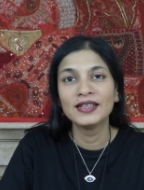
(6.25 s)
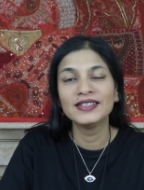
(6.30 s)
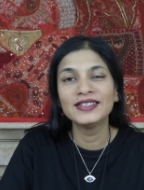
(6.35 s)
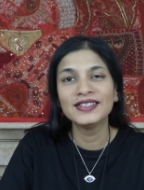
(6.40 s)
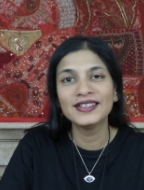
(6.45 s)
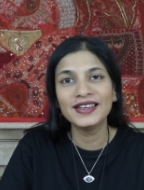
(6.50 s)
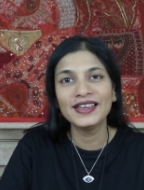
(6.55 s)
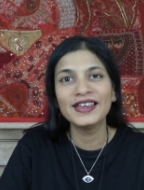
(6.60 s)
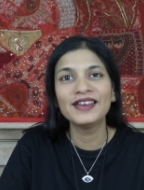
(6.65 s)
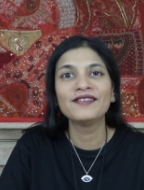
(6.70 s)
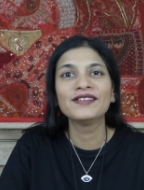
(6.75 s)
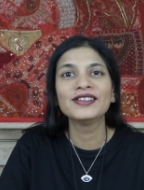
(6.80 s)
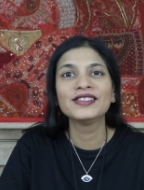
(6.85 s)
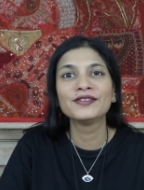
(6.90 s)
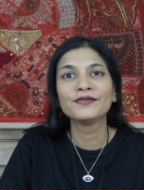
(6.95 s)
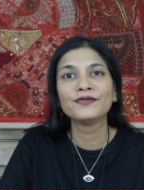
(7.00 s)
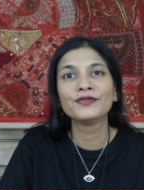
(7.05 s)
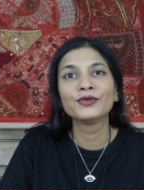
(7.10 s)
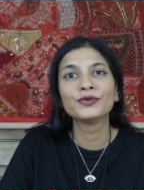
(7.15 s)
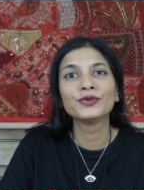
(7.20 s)
Dear
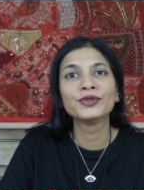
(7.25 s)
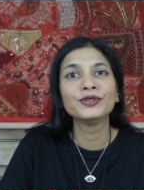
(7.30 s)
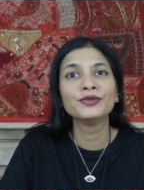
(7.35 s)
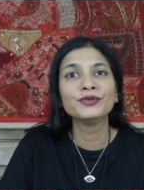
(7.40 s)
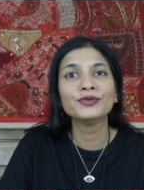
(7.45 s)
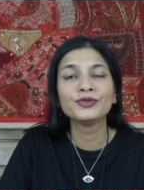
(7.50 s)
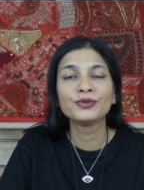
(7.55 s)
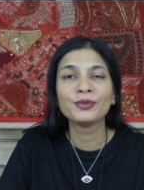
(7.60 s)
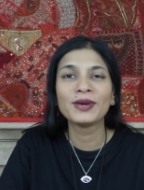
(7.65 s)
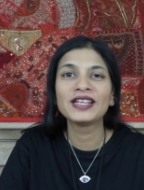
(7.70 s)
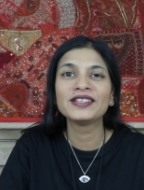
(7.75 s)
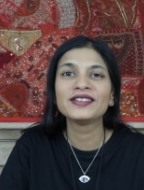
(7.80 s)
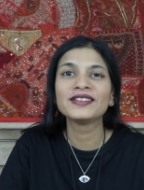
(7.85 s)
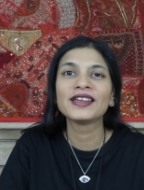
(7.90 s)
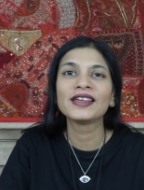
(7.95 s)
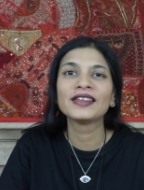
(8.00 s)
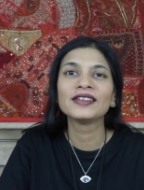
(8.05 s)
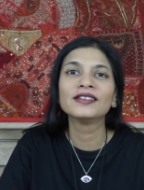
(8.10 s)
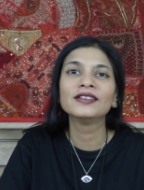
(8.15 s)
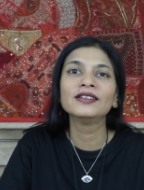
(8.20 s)
Aries, if you are new to my
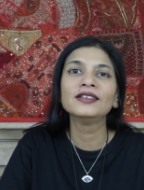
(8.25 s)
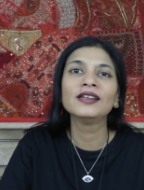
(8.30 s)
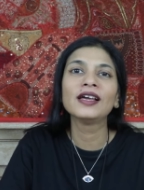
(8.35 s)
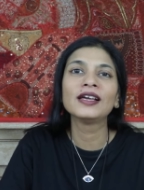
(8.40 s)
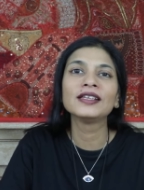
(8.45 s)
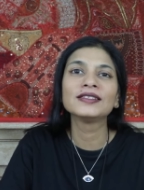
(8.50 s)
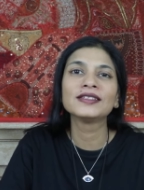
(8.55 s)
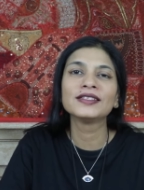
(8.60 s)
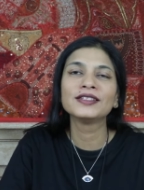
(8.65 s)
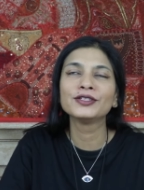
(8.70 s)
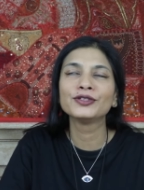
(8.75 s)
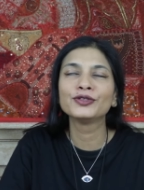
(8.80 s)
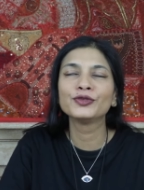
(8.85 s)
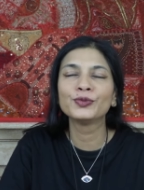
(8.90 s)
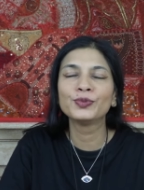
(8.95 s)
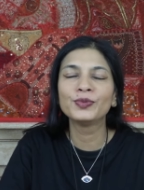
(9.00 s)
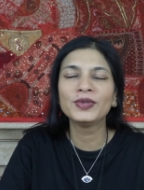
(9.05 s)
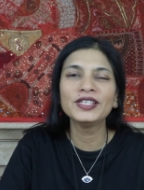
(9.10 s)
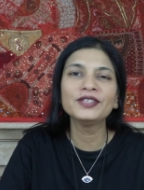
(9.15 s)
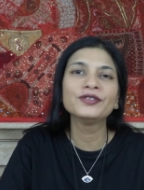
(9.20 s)
channel, I suggest
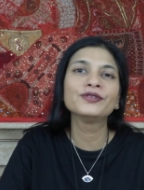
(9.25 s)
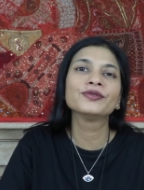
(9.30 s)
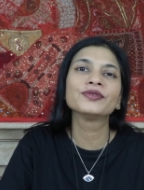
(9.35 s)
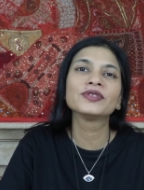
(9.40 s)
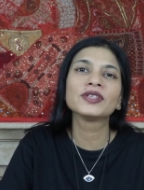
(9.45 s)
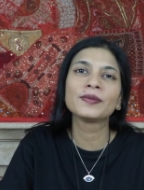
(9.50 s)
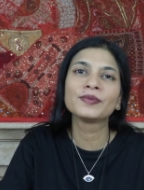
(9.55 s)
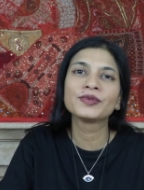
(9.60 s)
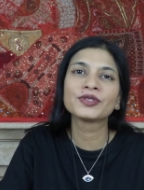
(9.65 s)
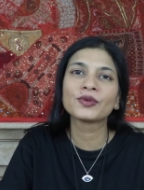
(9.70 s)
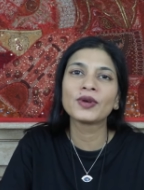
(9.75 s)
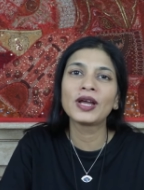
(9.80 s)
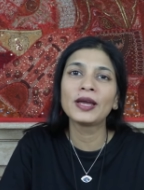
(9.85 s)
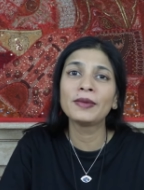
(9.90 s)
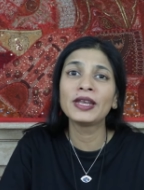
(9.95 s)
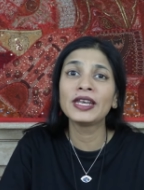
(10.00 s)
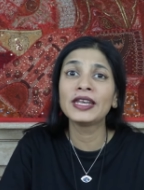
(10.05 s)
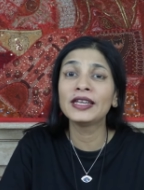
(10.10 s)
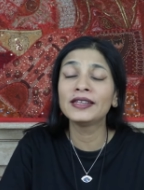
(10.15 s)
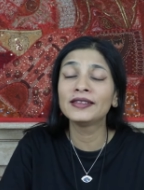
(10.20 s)
you please do
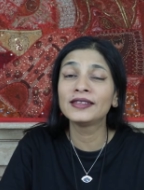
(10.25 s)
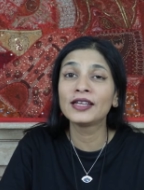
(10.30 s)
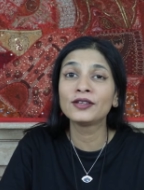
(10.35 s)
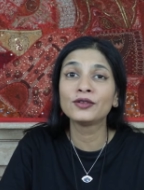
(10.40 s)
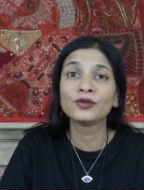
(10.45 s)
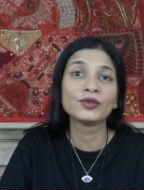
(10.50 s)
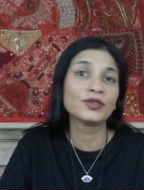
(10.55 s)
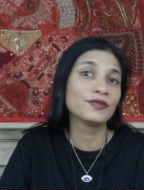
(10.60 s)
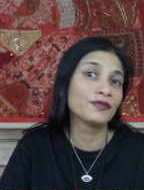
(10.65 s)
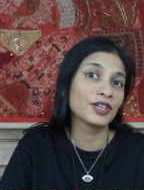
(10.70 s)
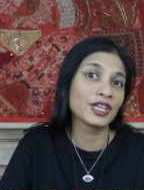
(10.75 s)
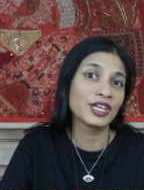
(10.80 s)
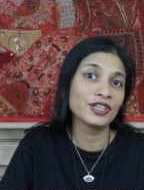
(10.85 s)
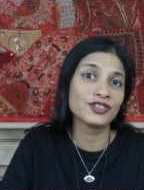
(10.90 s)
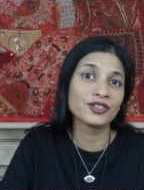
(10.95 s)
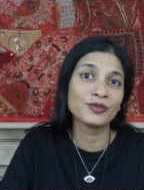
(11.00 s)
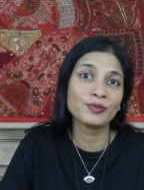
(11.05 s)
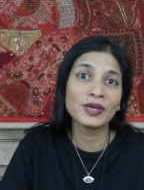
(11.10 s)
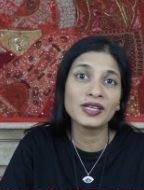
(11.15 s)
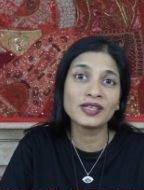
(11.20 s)
subscribe and hit that
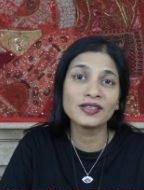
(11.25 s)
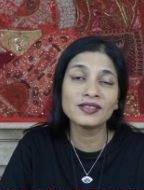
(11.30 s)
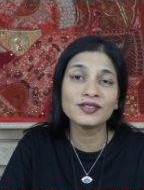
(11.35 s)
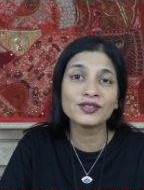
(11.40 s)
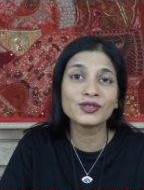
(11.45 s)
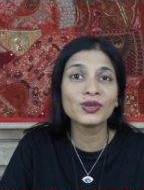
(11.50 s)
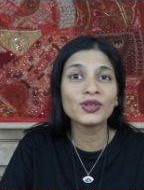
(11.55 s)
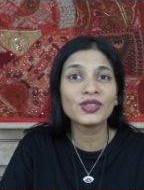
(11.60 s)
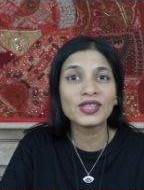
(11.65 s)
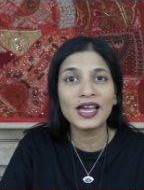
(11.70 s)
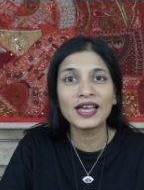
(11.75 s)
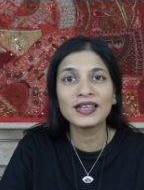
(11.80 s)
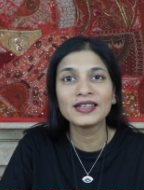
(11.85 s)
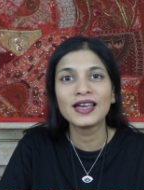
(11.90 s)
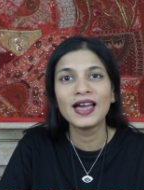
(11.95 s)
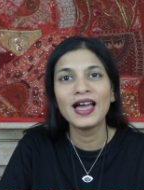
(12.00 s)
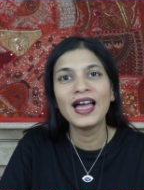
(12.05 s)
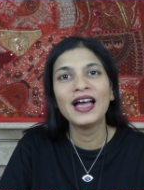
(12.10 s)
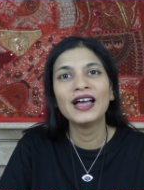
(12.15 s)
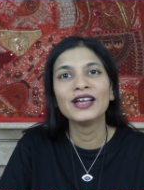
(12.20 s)
notification button so
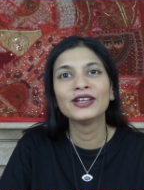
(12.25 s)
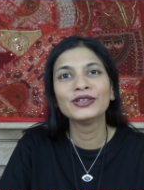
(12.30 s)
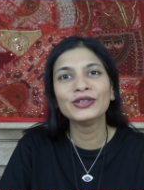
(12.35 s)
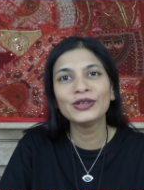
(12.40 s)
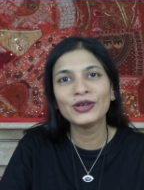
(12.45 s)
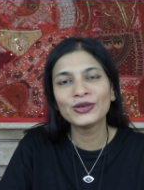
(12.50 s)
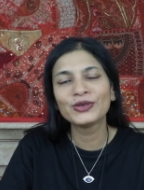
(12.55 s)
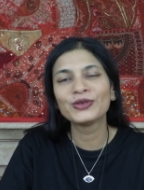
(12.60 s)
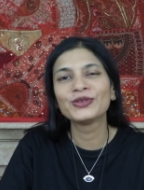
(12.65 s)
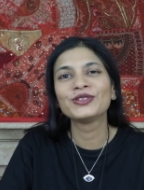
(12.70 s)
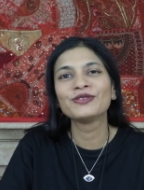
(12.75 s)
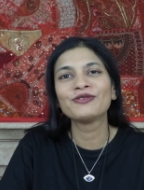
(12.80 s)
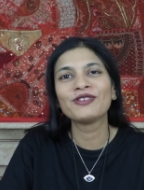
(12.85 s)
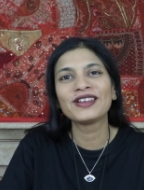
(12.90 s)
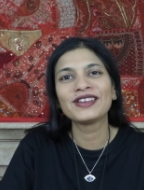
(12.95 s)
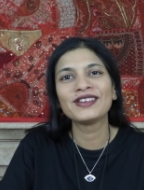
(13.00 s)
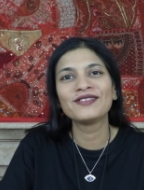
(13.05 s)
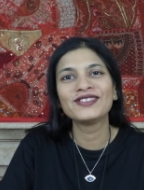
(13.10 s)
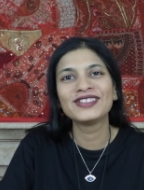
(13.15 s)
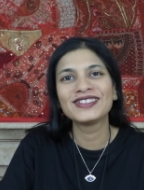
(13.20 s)
that you're
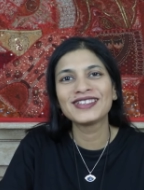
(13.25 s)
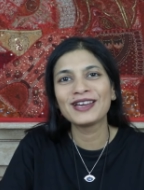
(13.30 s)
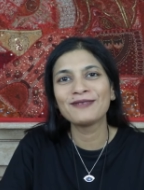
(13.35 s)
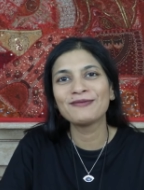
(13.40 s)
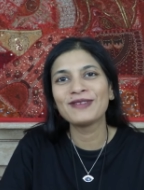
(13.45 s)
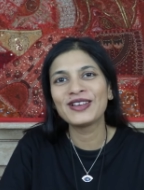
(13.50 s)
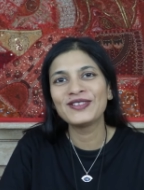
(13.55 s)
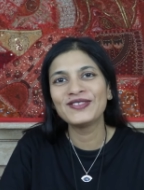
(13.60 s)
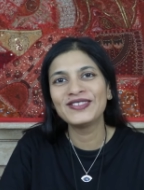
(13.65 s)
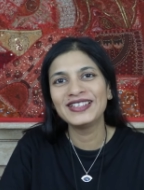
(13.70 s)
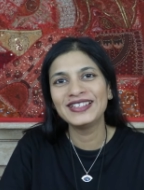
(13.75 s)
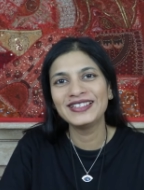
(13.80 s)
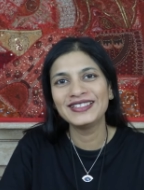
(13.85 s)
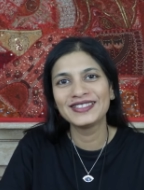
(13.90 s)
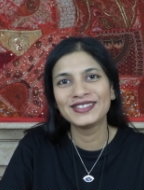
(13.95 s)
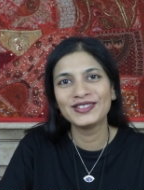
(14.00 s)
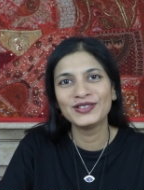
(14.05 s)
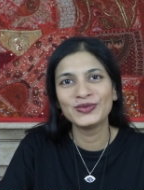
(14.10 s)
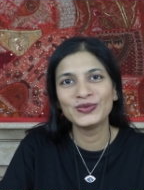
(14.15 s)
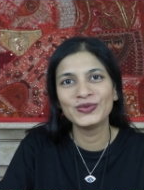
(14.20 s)
notified every time I
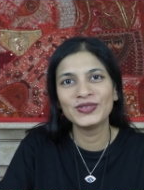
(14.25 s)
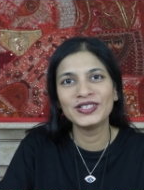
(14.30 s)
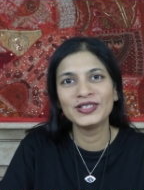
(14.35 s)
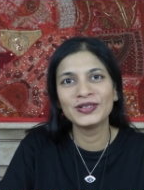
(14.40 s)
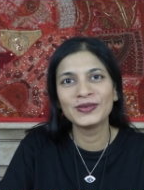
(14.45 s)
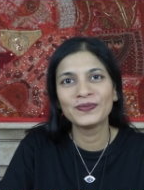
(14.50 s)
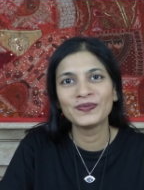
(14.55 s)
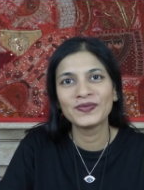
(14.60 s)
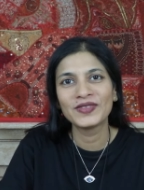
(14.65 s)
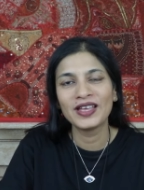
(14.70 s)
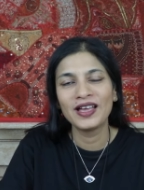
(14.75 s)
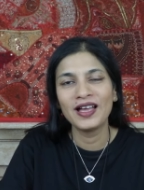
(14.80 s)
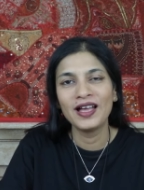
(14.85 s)
release a new video.